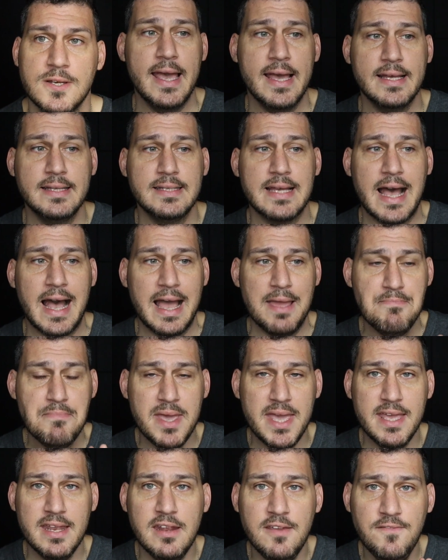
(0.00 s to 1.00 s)
And I
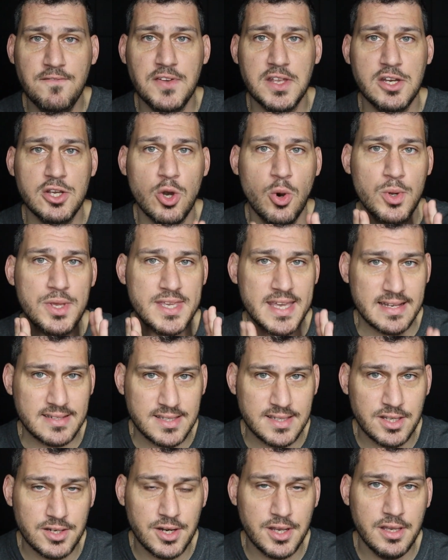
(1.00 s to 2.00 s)
made a video
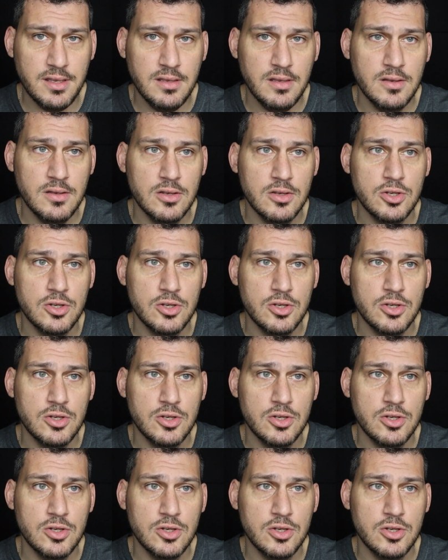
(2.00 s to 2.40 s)
yesterday